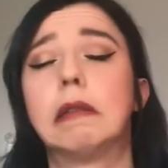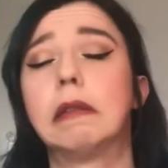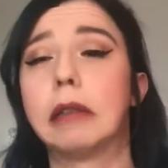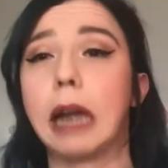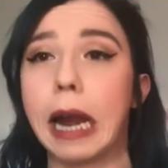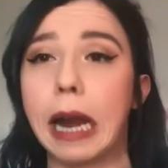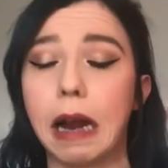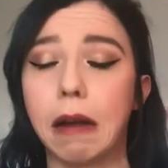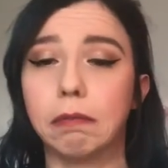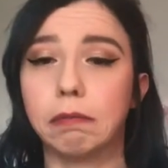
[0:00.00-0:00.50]

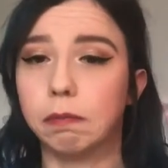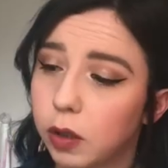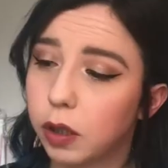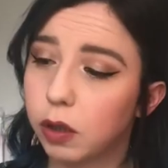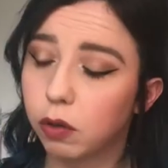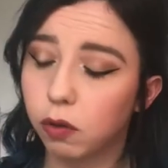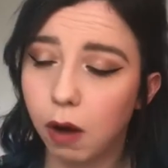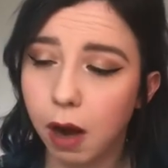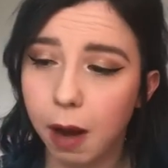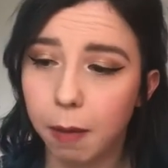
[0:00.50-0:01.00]
Damn. Holy
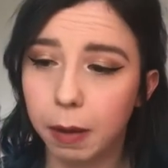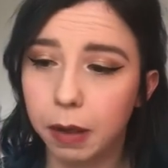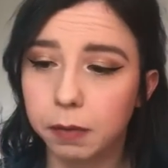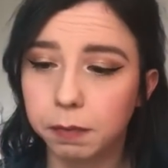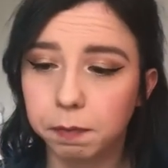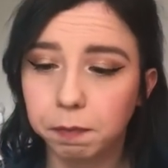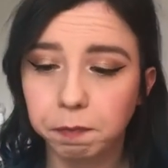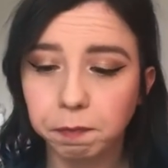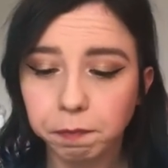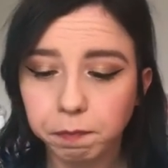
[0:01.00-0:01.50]
crap.
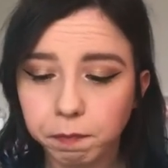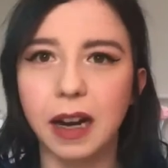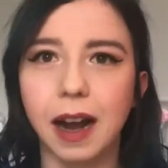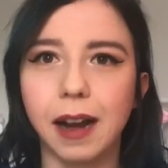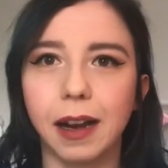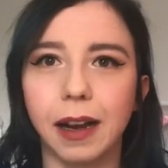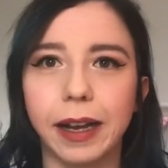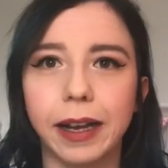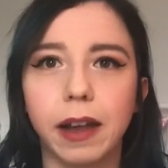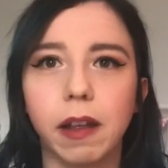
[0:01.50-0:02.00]
I
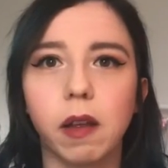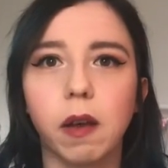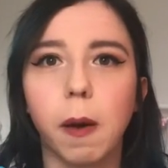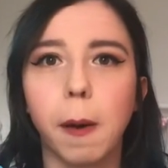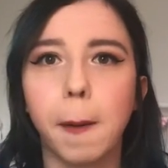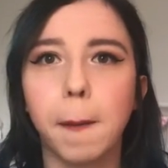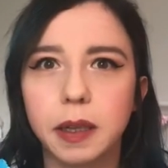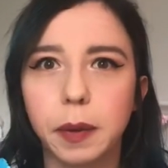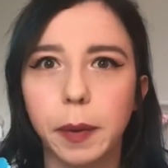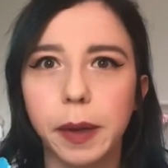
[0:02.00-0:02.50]
kind of like it though.
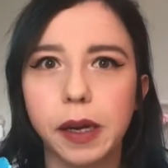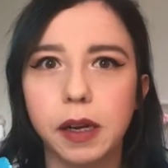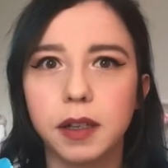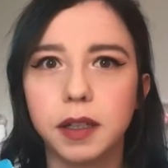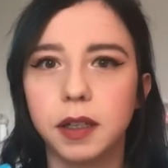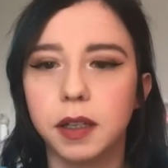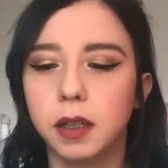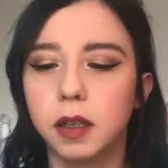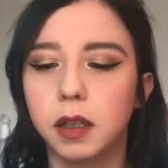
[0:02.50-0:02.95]
Is that weird?